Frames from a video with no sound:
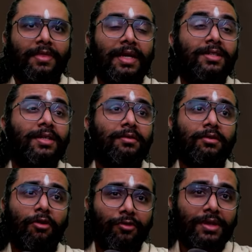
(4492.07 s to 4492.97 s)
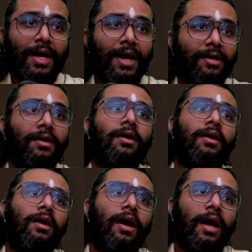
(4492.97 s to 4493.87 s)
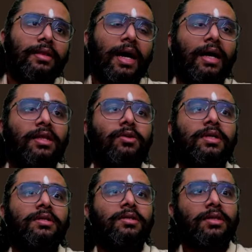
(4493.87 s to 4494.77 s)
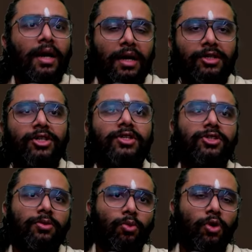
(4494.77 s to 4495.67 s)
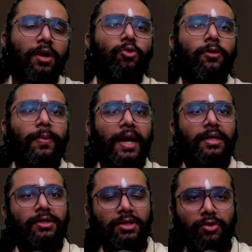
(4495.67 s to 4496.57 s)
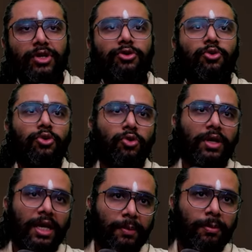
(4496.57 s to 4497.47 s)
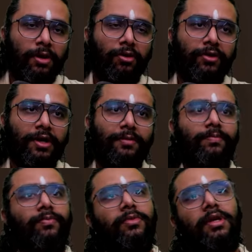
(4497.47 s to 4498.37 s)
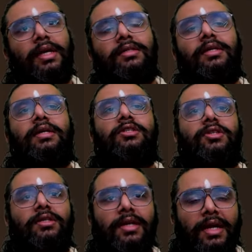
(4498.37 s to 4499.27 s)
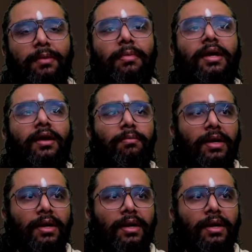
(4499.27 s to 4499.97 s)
That's it. Now with that, the other ones are just more and more practice. Now that you know you are capable of it, the next thing is just getting better and